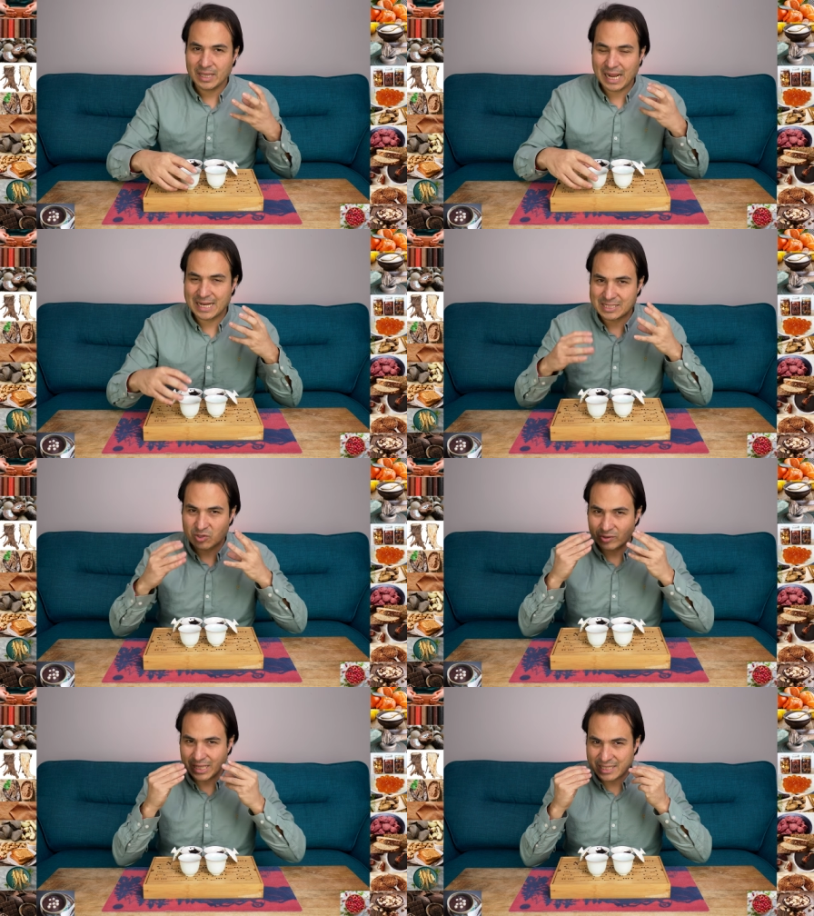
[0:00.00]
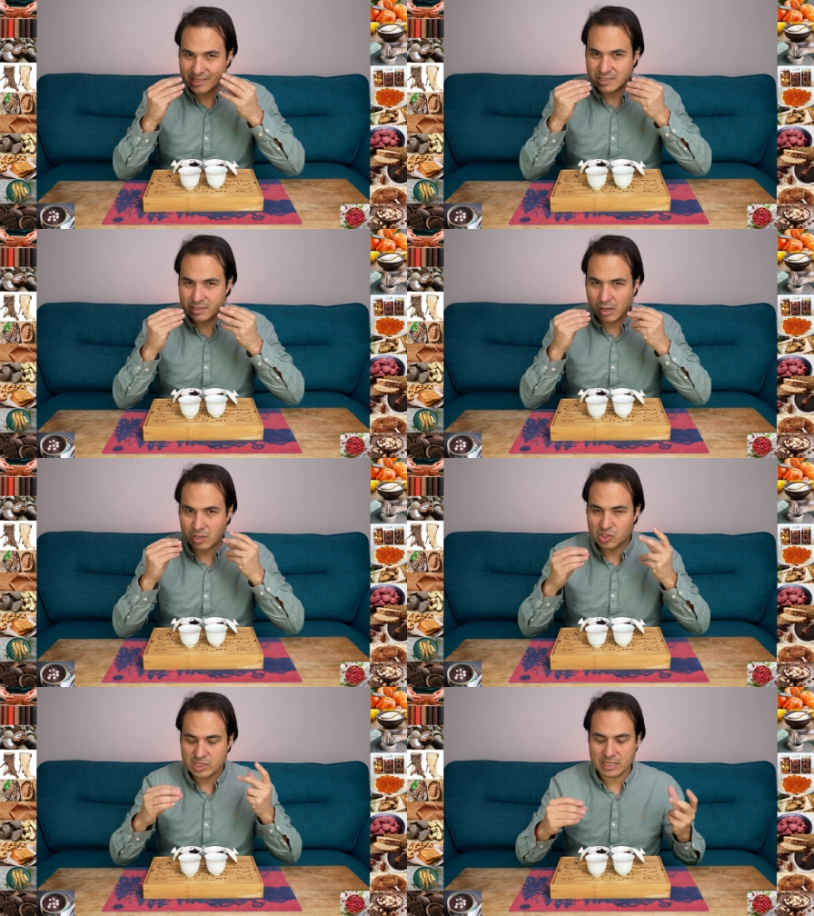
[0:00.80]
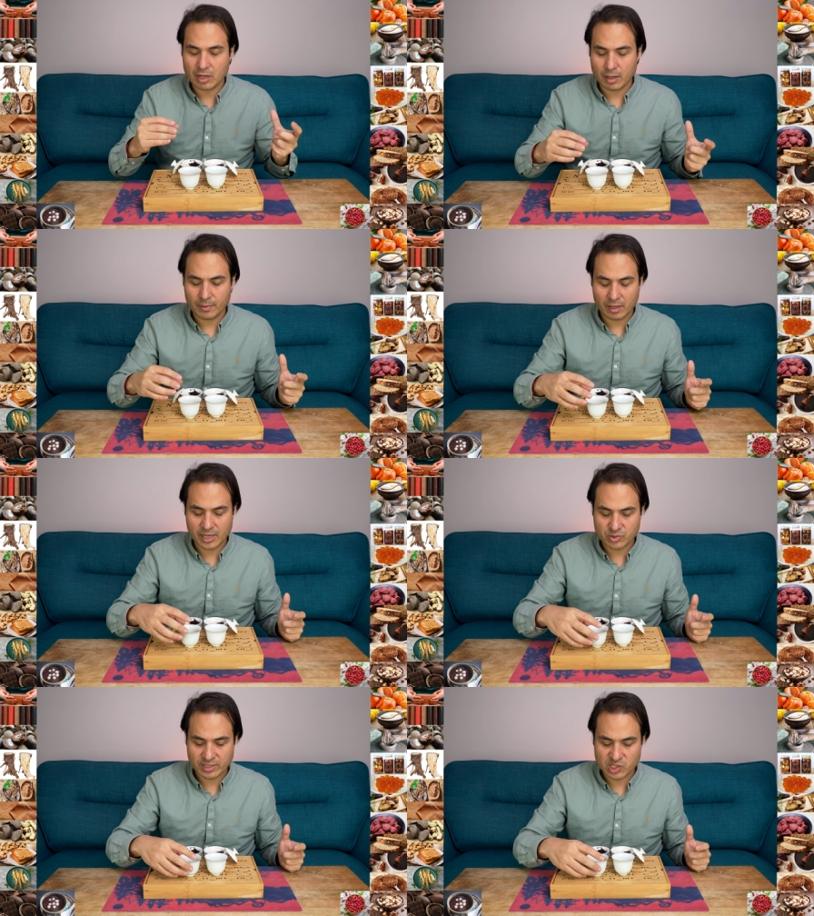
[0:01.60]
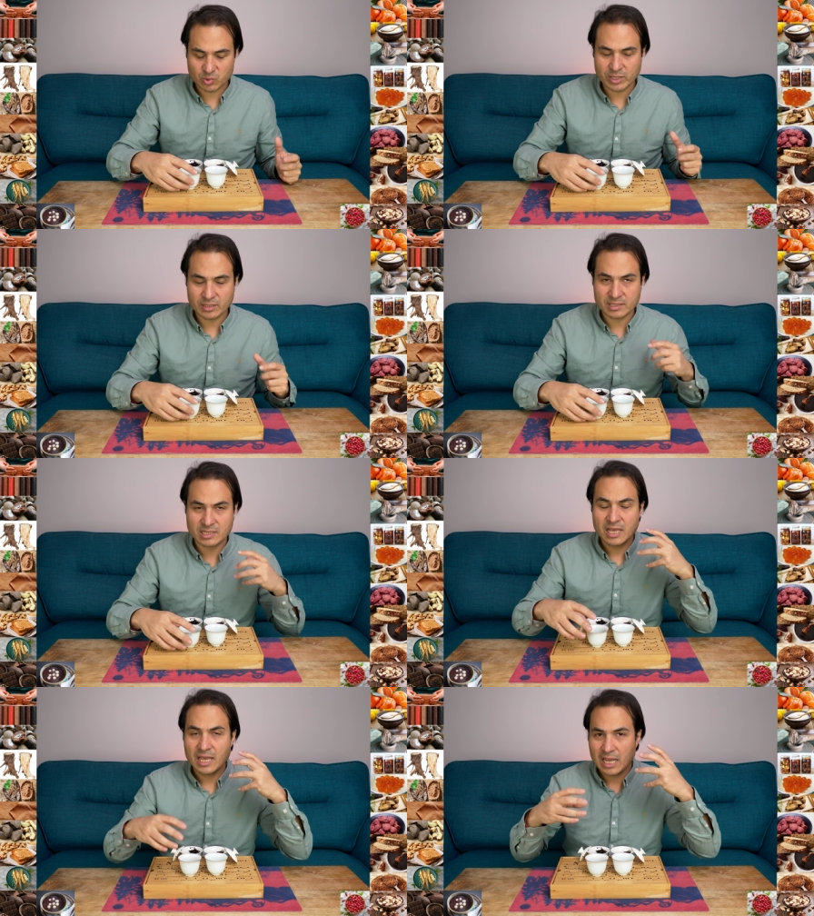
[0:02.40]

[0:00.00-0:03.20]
and it's got that starchy carbohydrate sweetness